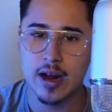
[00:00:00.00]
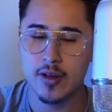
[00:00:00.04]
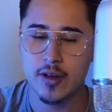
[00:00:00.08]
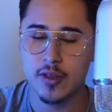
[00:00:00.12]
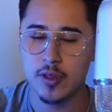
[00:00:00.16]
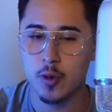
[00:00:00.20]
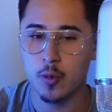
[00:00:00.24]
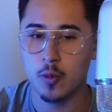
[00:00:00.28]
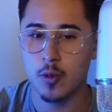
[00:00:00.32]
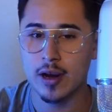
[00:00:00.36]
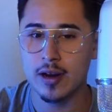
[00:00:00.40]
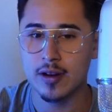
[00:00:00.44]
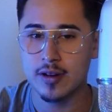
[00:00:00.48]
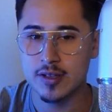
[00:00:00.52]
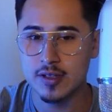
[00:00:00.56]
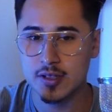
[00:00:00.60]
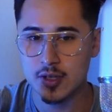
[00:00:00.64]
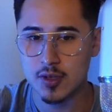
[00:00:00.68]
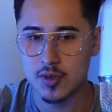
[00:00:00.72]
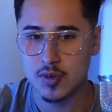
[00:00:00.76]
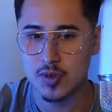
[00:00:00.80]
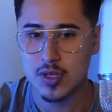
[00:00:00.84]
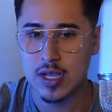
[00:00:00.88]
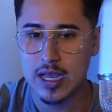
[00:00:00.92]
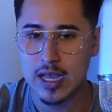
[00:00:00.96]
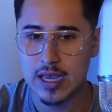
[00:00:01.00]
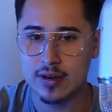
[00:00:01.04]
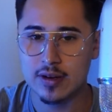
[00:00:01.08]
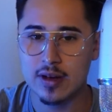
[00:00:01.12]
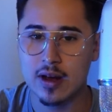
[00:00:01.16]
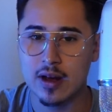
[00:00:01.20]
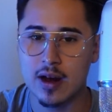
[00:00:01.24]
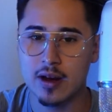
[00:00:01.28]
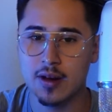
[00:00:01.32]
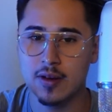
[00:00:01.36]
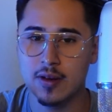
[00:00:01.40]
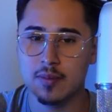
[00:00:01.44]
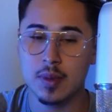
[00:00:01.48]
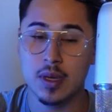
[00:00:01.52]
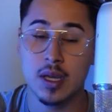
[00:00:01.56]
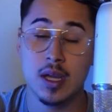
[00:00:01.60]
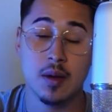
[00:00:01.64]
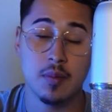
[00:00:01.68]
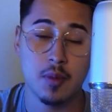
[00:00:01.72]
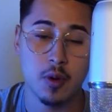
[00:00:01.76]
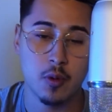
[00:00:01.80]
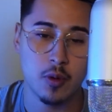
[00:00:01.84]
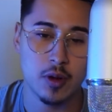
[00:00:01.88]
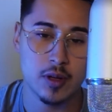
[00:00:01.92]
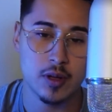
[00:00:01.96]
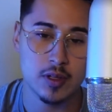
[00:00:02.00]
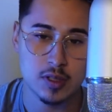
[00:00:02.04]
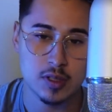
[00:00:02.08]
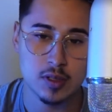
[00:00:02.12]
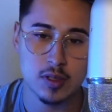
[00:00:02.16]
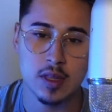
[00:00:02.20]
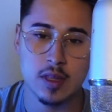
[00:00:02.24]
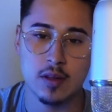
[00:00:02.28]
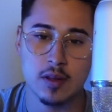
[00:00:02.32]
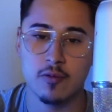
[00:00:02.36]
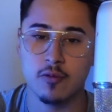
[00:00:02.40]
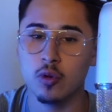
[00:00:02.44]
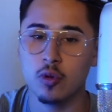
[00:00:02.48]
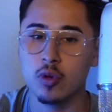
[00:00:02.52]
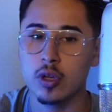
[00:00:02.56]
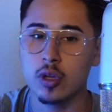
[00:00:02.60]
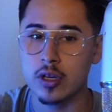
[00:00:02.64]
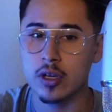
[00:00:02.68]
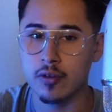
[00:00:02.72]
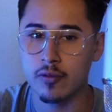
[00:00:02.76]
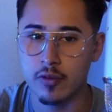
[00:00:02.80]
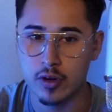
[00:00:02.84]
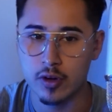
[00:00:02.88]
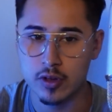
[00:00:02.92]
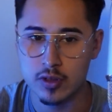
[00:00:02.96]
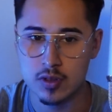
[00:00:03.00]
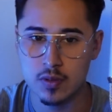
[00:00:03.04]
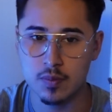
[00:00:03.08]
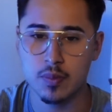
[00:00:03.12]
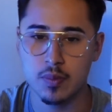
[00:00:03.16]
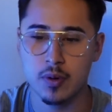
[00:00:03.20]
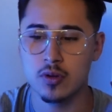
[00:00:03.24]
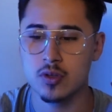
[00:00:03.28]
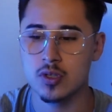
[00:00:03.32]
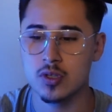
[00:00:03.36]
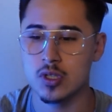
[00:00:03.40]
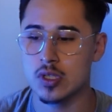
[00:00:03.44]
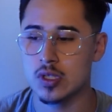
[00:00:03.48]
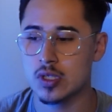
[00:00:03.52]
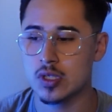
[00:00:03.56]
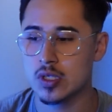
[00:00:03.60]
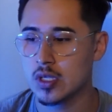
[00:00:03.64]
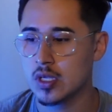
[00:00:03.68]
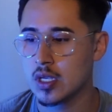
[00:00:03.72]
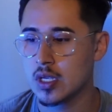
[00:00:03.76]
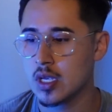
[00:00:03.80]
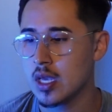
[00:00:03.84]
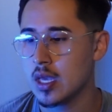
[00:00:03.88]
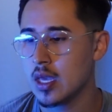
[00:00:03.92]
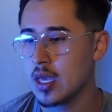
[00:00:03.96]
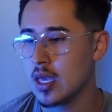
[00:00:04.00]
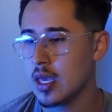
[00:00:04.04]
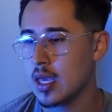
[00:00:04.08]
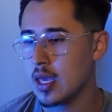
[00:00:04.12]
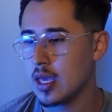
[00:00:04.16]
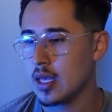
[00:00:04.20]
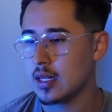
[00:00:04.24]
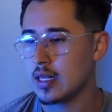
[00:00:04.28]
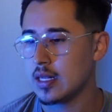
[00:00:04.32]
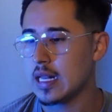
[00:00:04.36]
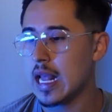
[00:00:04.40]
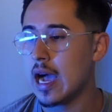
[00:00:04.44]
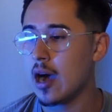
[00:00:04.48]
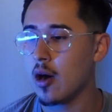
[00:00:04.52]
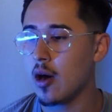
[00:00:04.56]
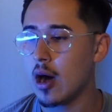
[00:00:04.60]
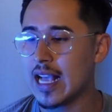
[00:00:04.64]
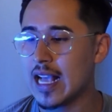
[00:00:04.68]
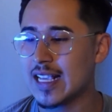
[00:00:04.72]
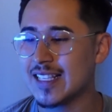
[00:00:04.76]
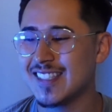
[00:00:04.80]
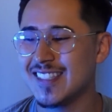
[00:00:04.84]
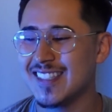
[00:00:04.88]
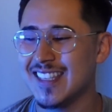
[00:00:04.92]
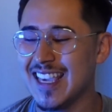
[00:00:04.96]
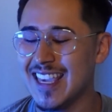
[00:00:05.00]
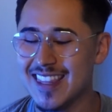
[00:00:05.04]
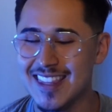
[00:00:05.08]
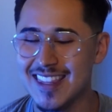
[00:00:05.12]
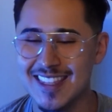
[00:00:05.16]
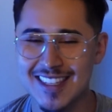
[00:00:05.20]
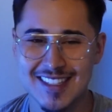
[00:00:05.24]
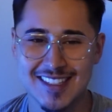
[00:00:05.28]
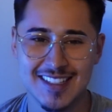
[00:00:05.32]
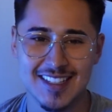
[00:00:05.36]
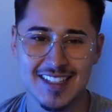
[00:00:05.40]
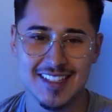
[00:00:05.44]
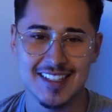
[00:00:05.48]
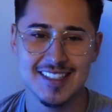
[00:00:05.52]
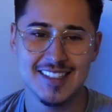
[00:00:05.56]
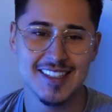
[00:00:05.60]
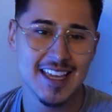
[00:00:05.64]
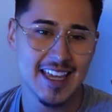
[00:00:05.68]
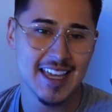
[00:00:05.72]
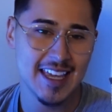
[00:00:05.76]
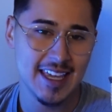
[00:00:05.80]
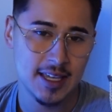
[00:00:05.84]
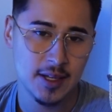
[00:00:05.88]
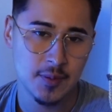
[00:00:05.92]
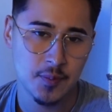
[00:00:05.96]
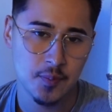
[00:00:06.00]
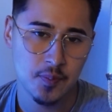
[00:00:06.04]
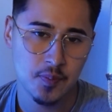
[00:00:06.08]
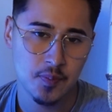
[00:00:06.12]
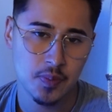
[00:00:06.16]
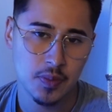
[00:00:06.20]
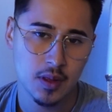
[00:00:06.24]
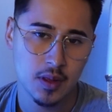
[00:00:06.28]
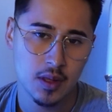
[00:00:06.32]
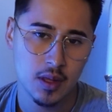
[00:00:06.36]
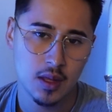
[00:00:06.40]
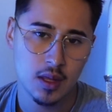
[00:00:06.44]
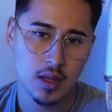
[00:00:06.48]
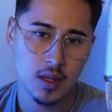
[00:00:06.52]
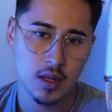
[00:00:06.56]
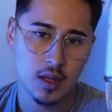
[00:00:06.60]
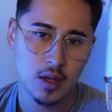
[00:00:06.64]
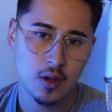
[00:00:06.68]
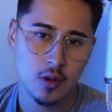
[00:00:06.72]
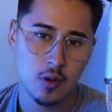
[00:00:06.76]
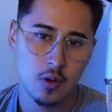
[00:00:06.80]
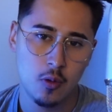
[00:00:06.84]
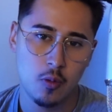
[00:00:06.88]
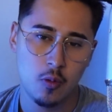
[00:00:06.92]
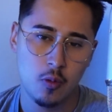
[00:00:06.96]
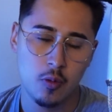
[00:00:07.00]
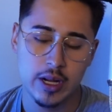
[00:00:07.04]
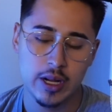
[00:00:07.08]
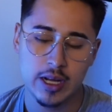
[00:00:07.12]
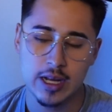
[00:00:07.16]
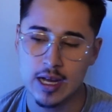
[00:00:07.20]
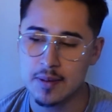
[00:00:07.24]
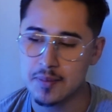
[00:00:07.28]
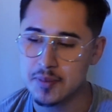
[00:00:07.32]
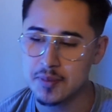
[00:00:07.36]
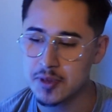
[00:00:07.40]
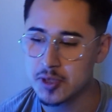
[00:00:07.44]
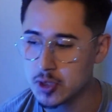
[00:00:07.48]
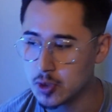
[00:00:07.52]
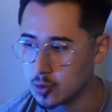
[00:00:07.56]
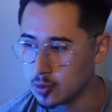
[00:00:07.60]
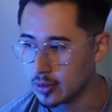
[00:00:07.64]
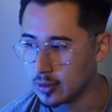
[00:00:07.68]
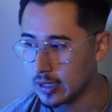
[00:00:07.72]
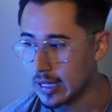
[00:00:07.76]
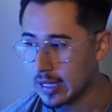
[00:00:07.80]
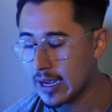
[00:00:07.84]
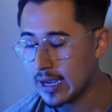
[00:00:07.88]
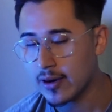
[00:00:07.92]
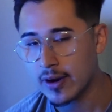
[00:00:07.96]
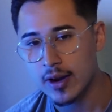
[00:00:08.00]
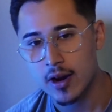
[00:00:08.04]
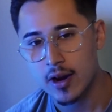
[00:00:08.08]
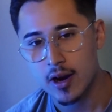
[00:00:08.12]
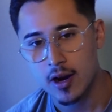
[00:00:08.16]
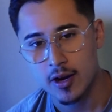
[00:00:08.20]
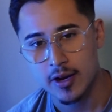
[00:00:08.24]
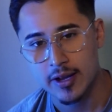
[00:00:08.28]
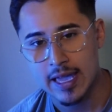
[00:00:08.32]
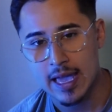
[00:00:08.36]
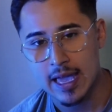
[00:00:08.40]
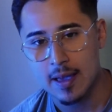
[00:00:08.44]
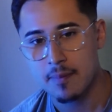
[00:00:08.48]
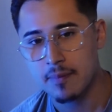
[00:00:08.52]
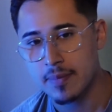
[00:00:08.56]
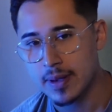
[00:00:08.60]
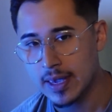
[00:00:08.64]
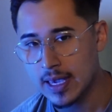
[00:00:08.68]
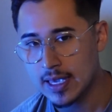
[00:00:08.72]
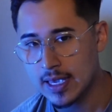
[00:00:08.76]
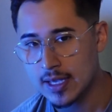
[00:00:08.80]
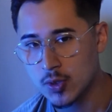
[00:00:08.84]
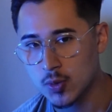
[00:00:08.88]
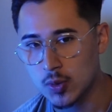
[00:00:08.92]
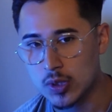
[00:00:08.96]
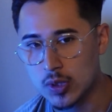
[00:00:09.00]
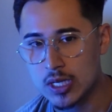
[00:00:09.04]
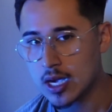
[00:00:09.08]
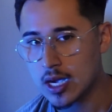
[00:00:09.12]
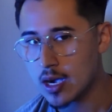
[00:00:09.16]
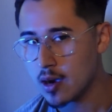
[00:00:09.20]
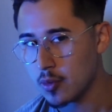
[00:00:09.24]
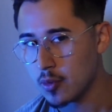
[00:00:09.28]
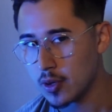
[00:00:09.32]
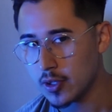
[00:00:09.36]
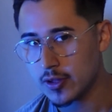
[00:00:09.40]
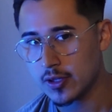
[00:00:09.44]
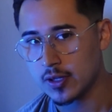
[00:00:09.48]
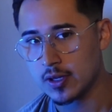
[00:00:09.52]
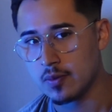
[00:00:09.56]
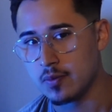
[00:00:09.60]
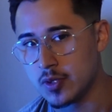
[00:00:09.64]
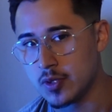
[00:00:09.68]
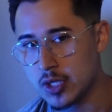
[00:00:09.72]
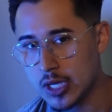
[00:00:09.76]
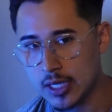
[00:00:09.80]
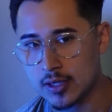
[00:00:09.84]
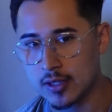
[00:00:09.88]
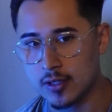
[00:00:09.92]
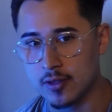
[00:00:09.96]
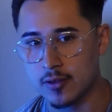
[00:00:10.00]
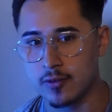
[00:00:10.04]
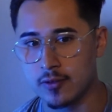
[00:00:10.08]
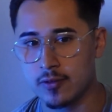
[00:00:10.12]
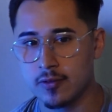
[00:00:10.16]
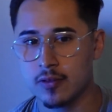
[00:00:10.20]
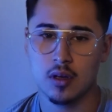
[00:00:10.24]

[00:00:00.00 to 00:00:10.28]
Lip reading: The awareness goes higher and higher, become aware to then fully convert to purchase. Now, I say this to say, when it comes to layering our campaigns, we come with an objective.